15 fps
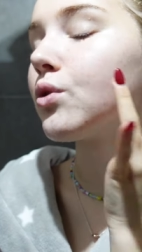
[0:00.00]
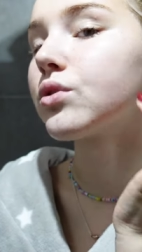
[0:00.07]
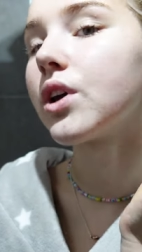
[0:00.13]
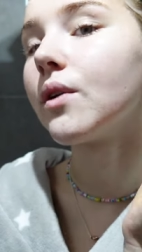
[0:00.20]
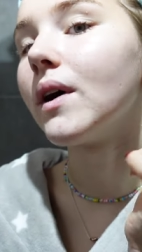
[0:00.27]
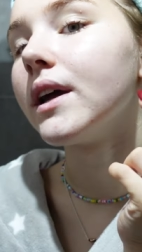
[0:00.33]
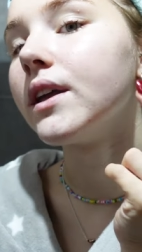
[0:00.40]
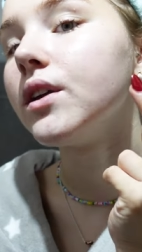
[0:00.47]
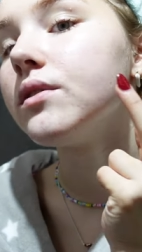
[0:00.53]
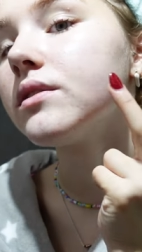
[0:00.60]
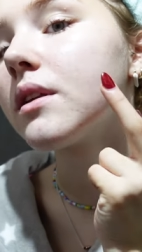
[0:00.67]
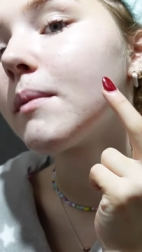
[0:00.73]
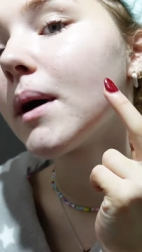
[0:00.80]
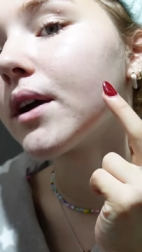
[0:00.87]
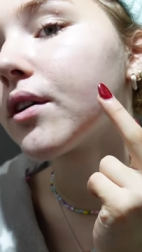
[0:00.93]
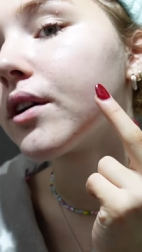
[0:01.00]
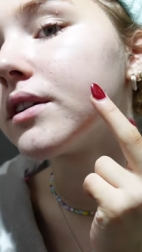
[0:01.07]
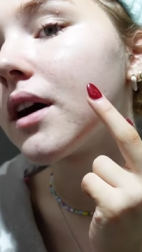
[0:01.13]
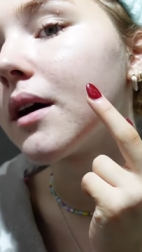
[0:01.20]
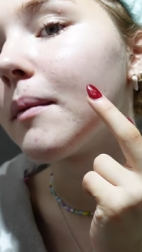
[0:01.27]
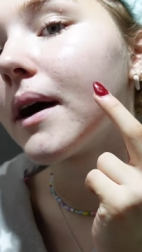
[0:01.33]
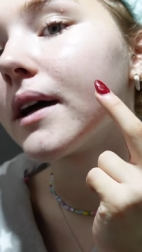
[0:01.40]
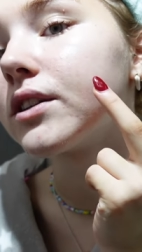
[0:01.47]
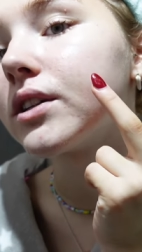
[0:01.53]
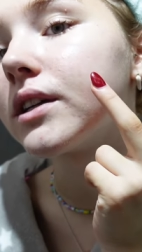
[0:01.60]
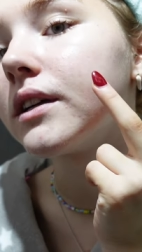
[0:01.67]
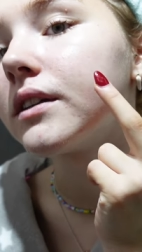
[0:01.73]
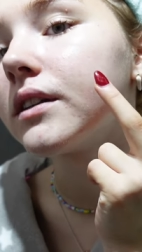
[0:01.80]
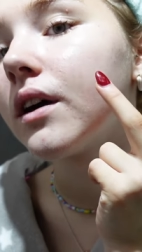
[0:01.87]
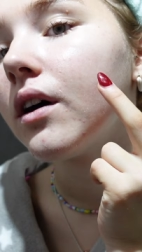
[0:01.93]
Also, I used the micro dark
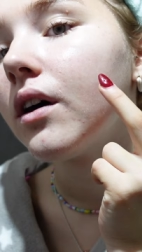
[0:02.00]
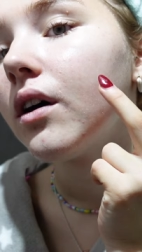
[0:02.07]
patches.